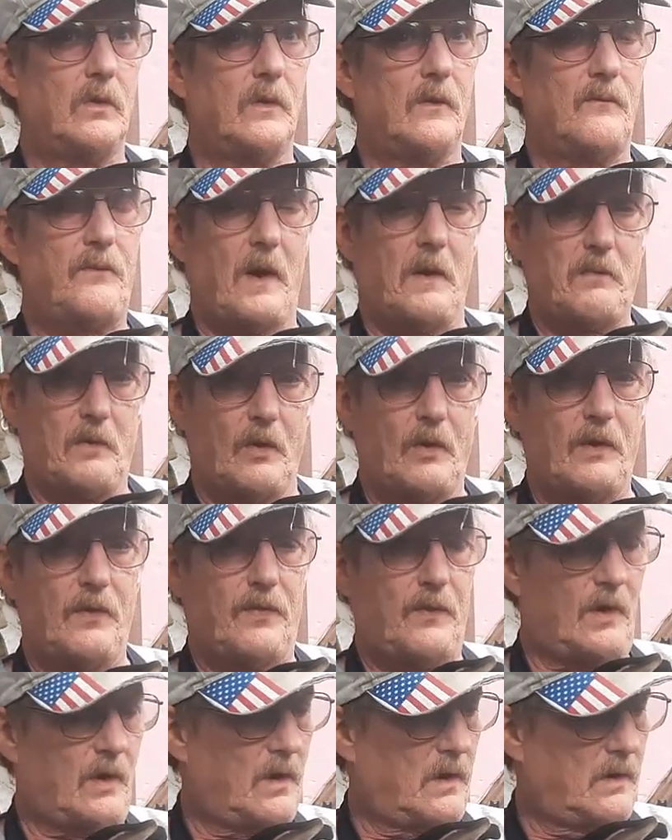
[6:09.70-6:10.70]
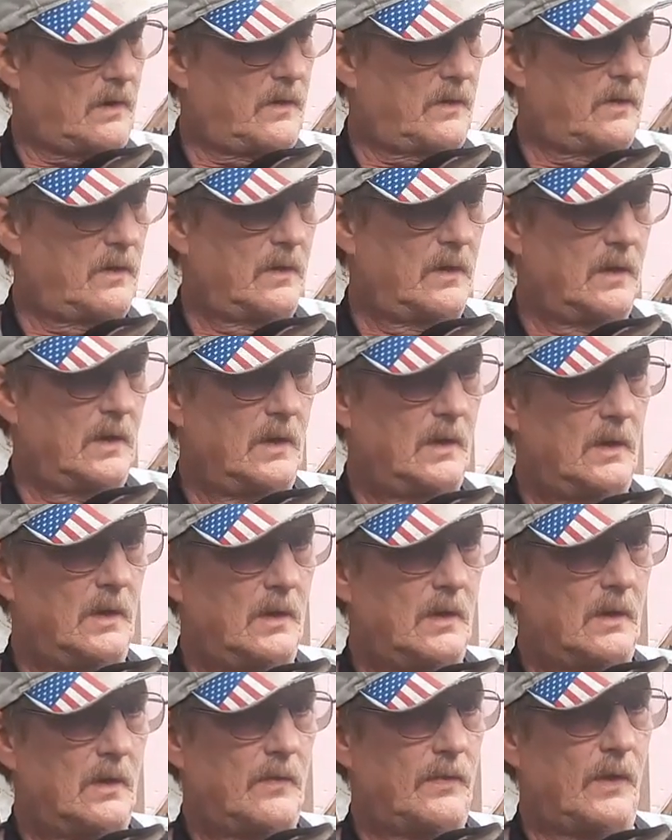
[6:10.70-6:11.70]
February 3rd.
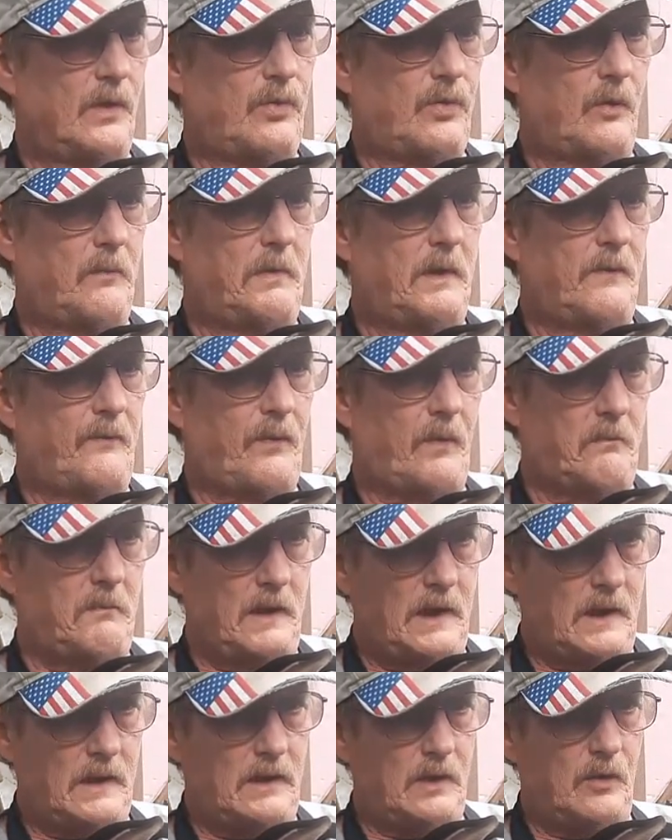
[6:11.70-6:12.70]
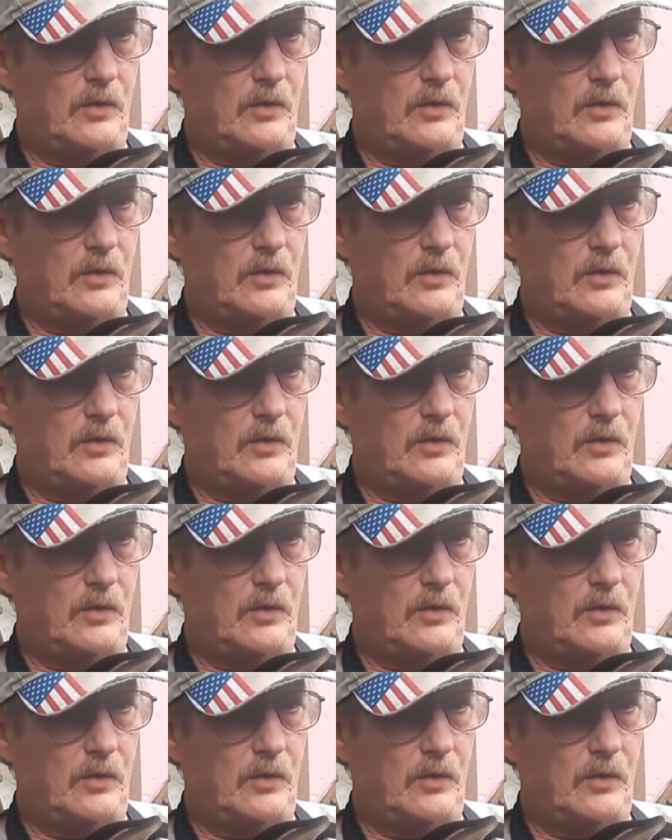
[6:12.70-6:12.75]
This will be from Mandy,